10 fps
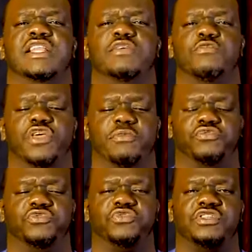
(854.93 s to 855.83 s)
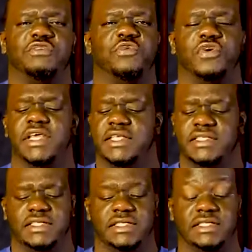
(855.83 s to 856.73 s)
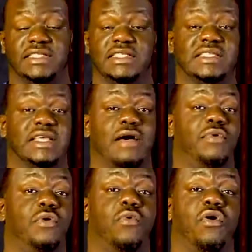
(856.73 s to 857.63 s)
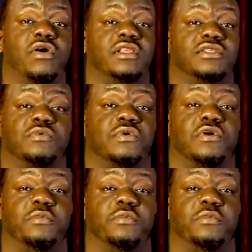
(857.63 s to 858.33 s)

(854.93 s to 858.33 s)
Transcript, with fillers: The more he prunes you, the more easy it is. This is how we walk this walk.